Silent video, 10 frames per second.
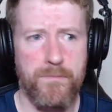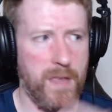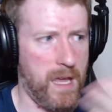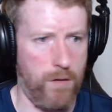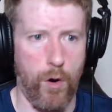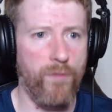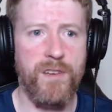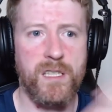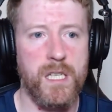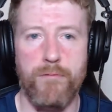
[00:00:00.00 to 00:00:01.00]
they
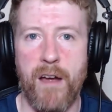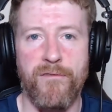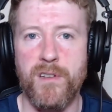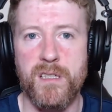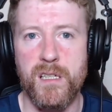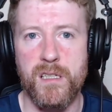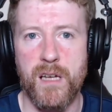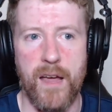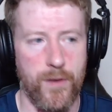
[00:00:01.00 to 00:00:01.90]
obviously reference this guy.